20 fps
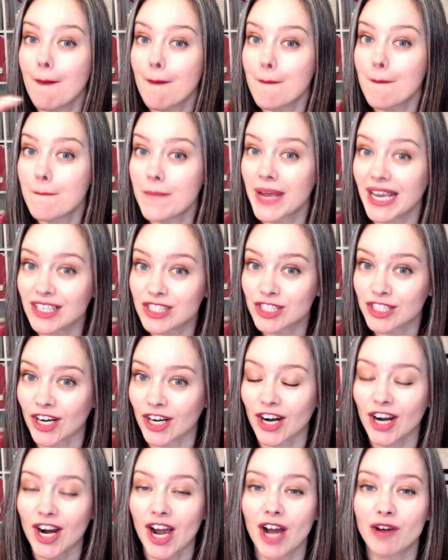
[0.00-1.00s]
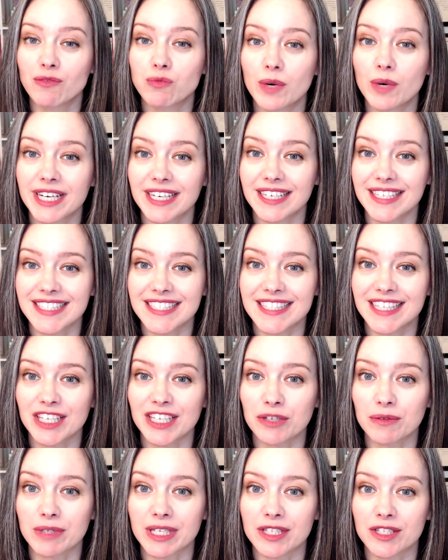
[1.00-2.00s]
picture of what it is that you
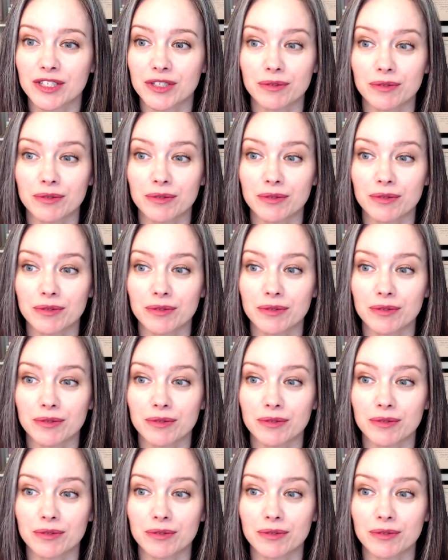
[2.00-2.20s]
can do.